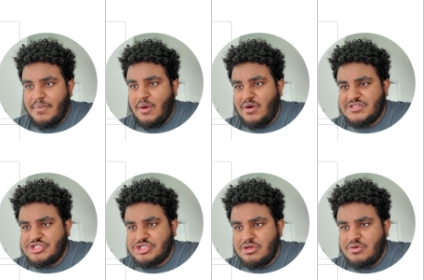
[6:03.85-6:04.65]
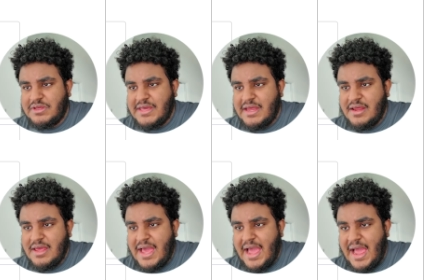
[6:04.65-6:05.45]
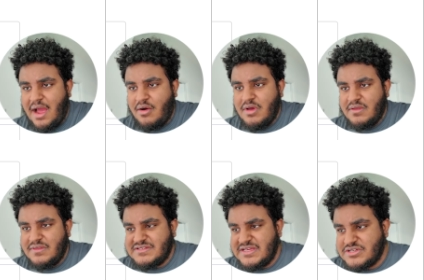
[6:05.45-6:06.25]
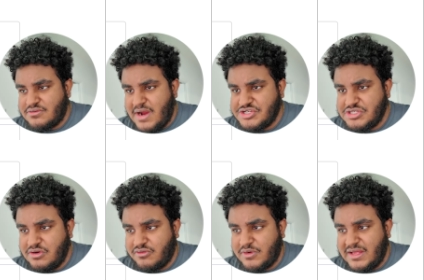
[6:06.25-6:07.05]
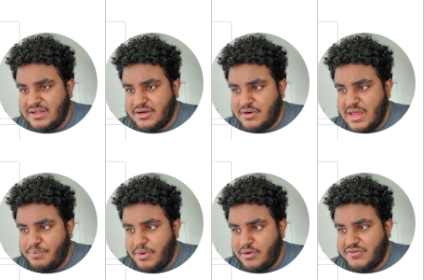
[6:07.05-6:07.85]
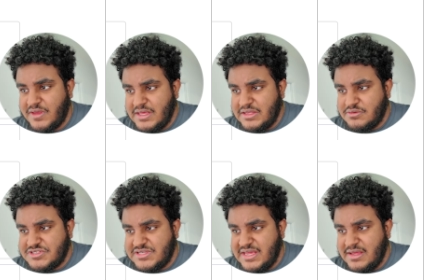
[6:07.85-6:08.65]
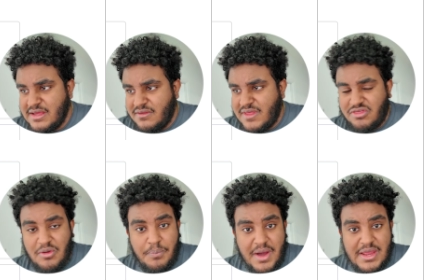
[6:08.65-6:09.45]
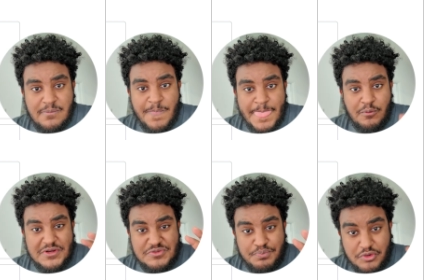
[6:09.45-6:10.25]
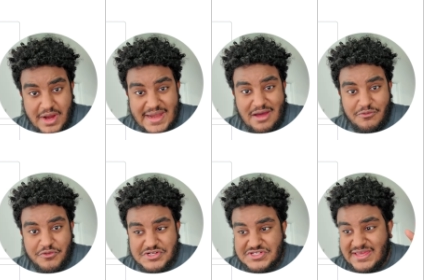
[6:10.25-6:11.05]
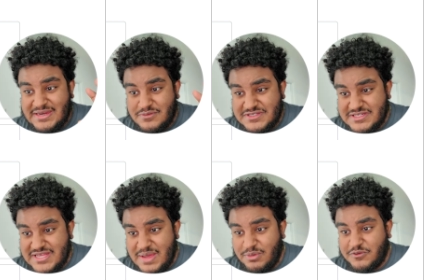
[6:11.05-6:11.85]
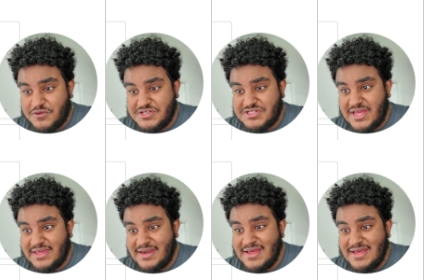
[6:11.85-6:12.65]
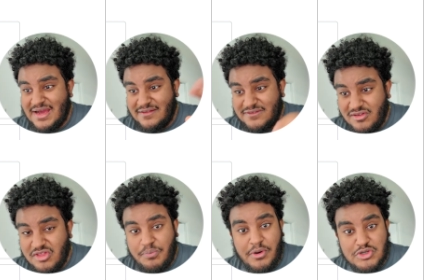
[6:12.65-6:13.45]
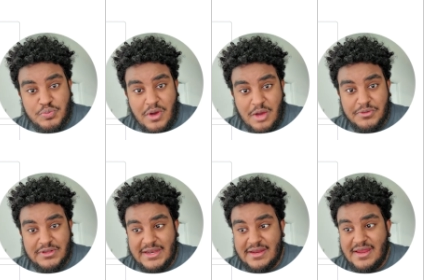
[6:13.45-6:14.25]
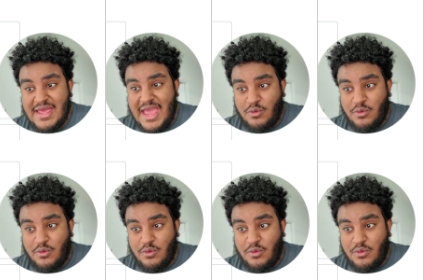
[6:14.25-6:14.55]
But I want to show you again how this interaction goes. When I click create post, you see that the button was grayed out for a second. It was disabled for a second until the post populated.